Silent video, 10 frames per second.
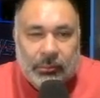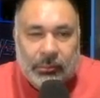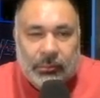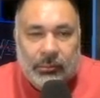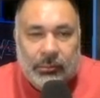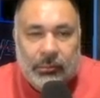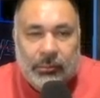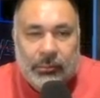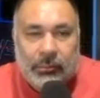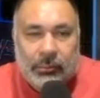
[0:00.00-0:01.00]

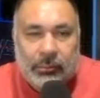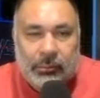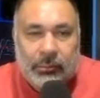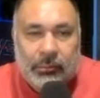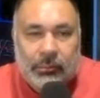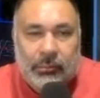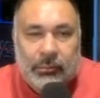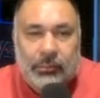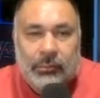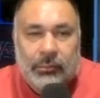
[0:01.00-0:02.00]

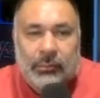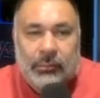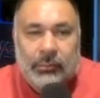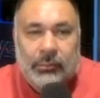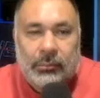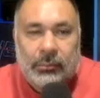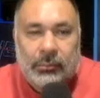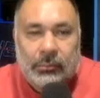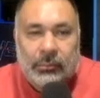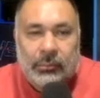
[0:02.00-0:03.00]

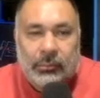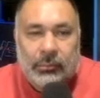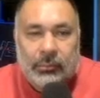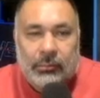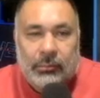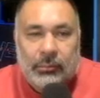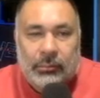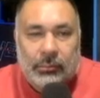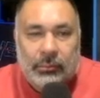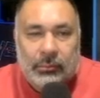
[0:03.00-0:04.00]

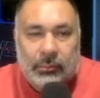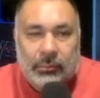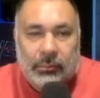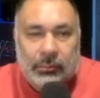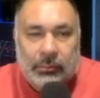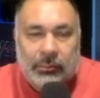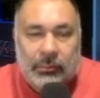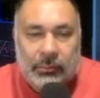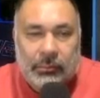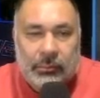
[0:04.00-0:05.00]

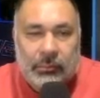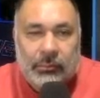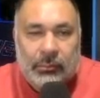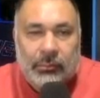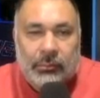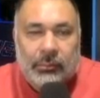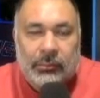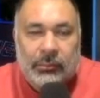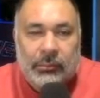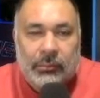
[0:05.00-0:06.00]
No words are spoken by the person on screen.